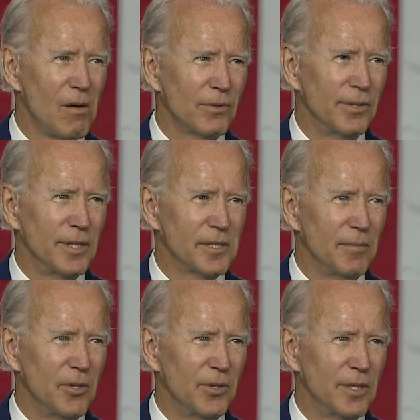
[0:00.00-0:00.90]
to these
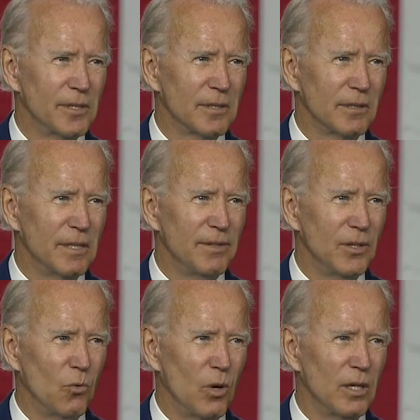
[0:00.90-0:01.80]
communities, leaving
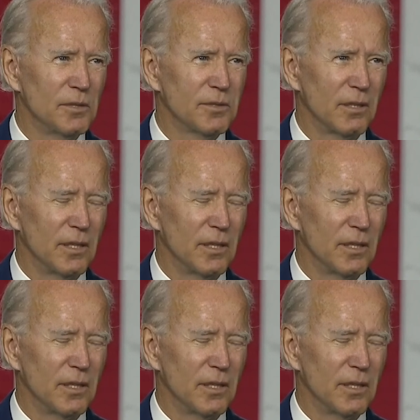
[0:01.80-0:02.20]
the wells to